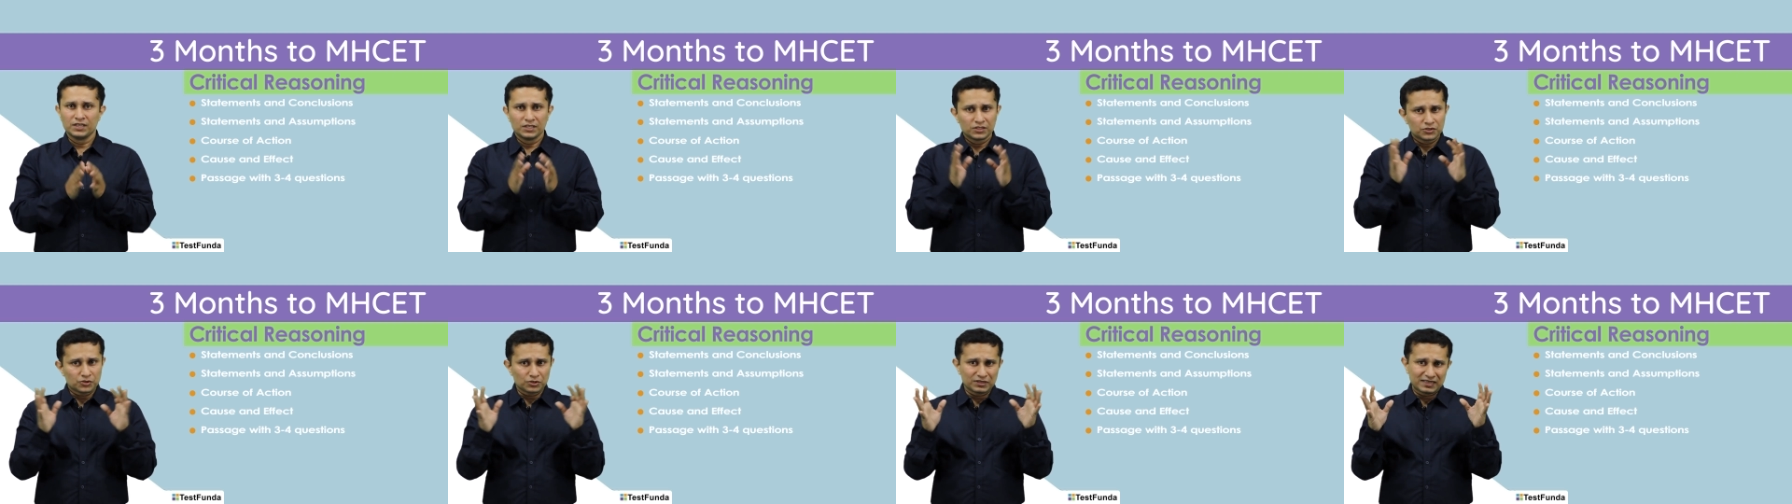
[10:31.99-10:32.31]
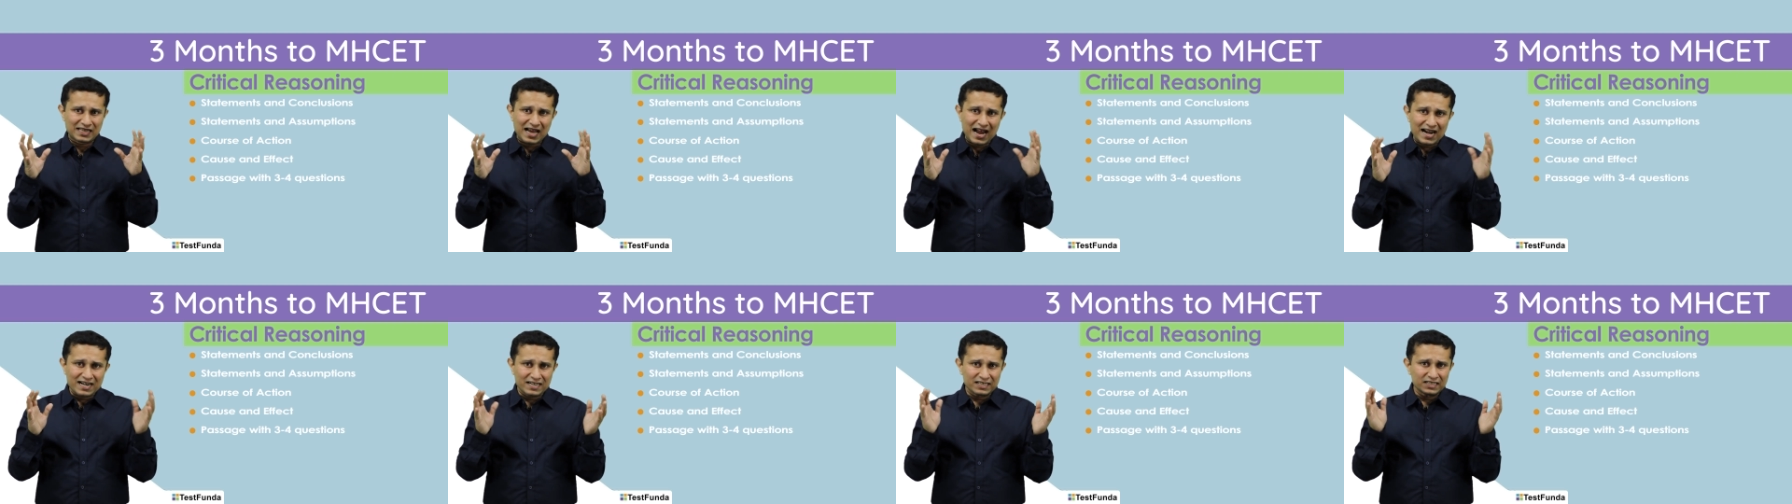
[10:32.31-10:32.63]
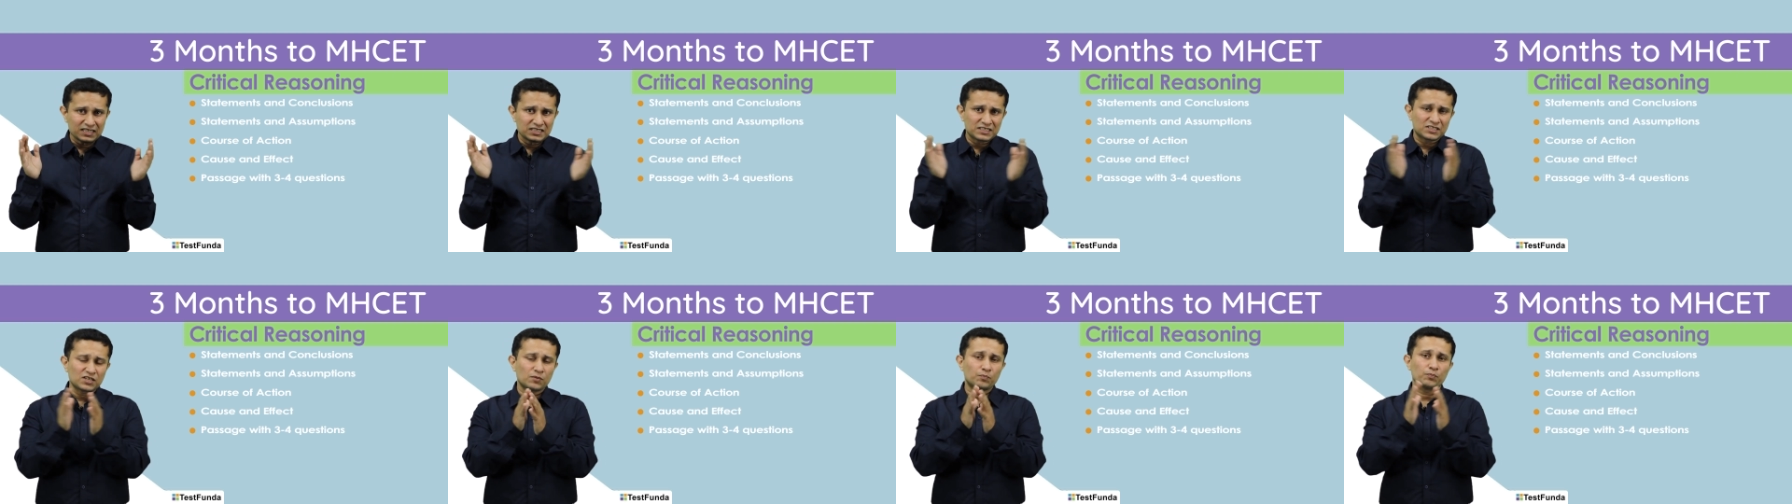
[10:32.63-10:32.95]
So that
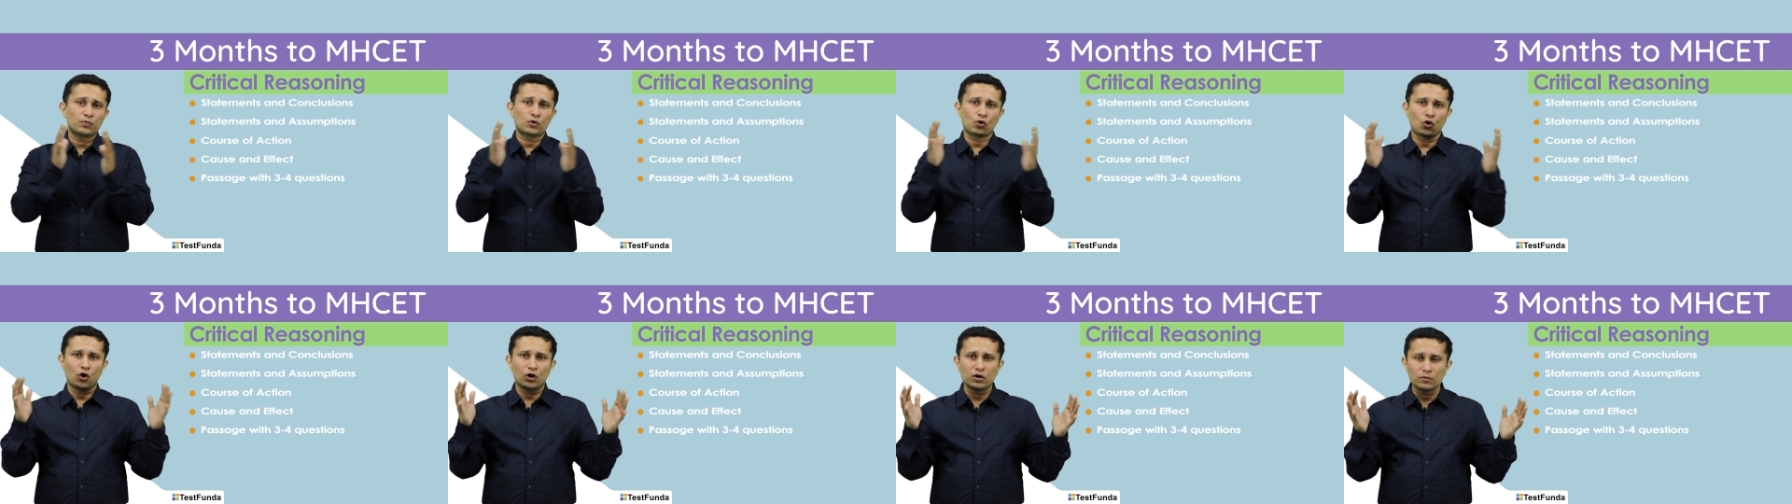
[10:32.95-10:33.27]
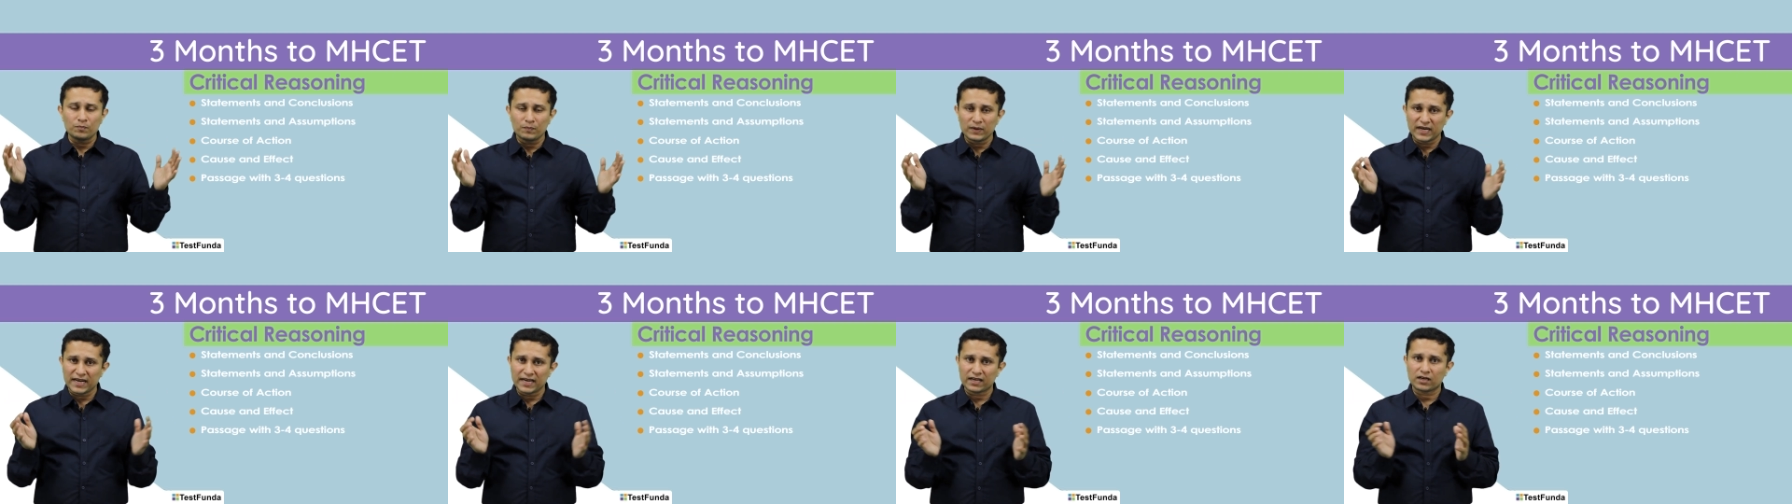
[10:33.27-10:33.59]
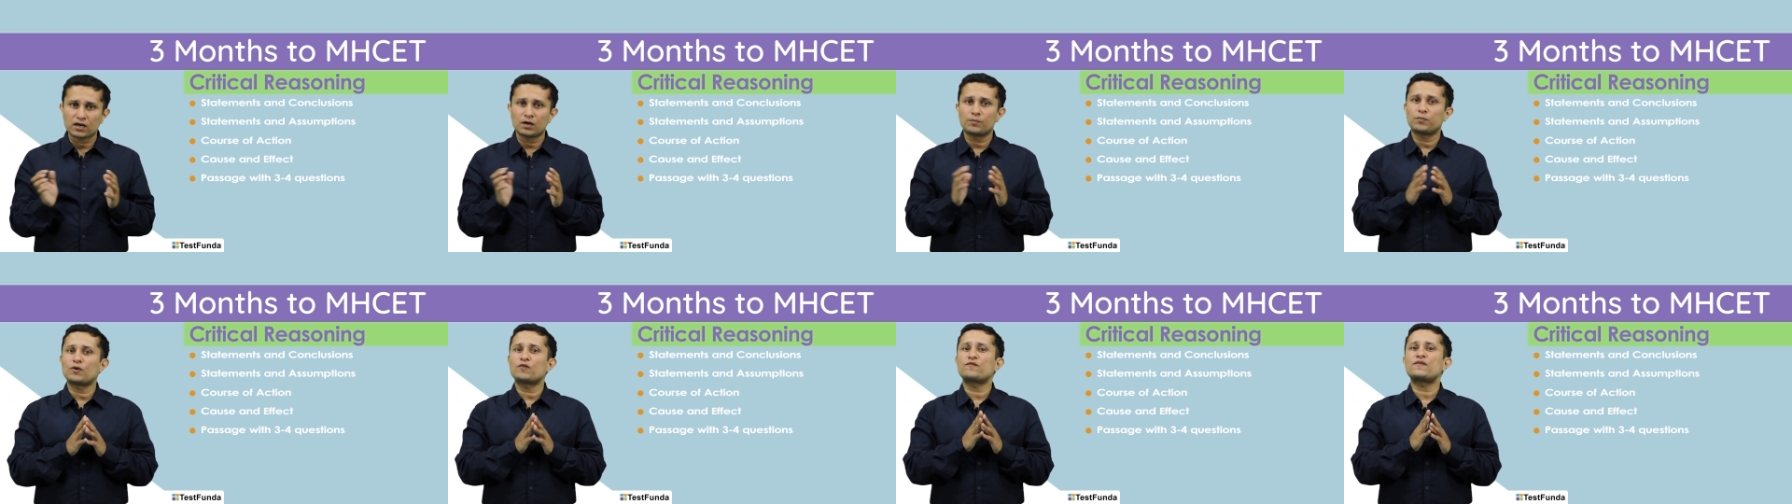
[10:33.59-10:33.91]
is the broad
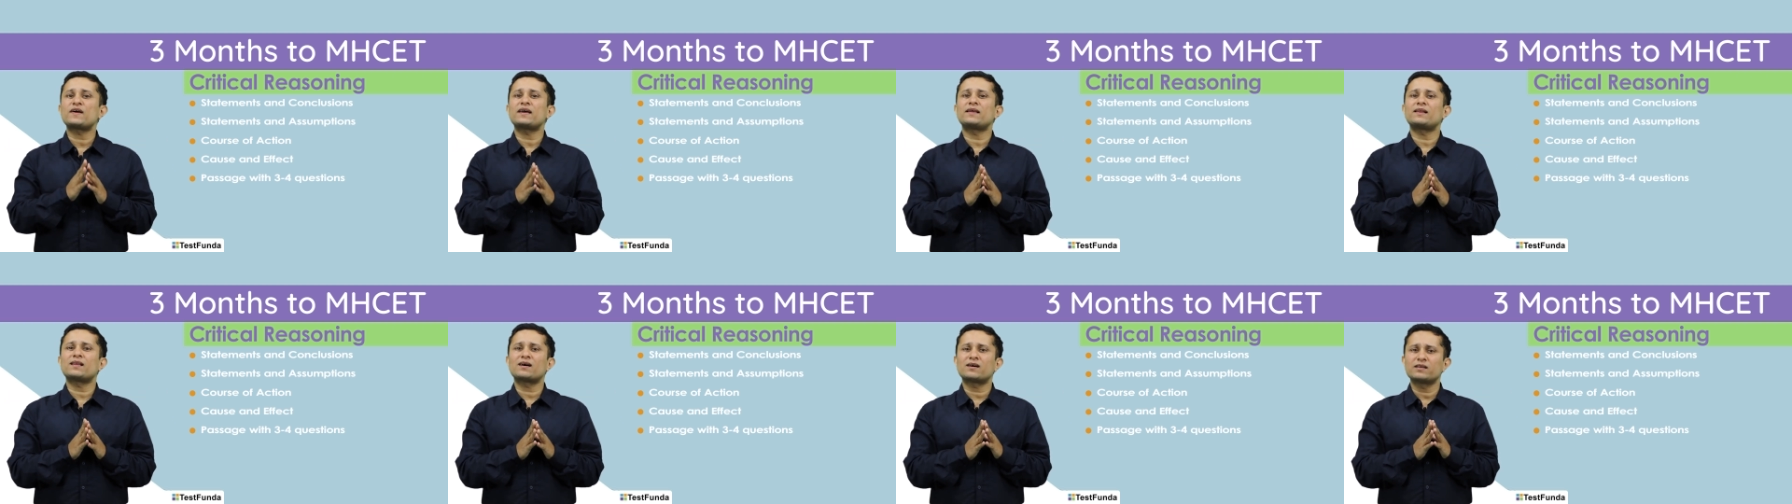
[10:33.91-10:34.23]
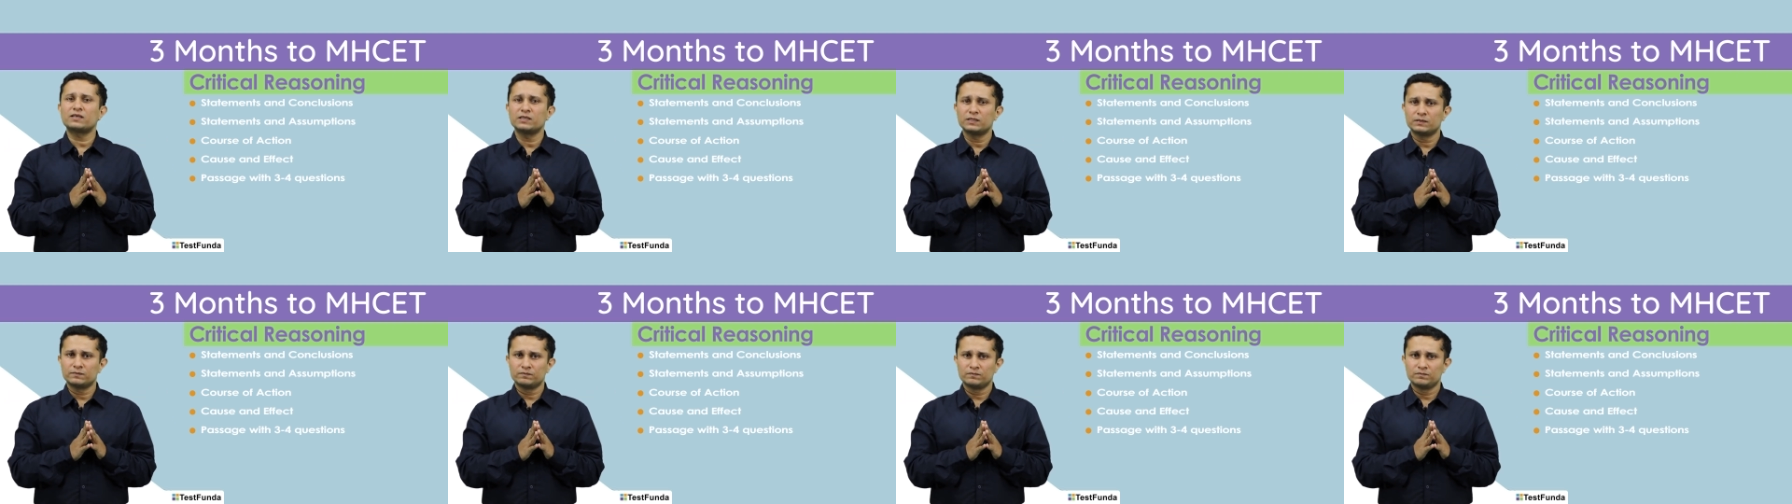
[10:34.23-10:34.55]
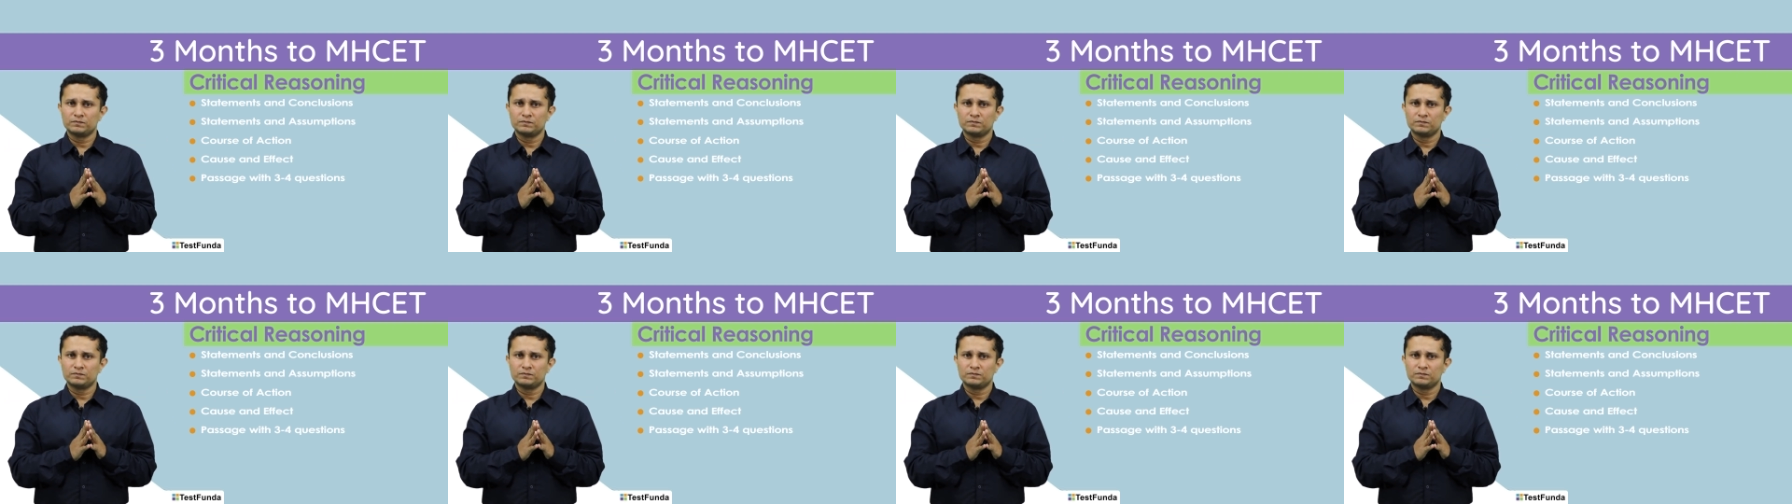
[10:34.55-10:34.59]
breakup of LR.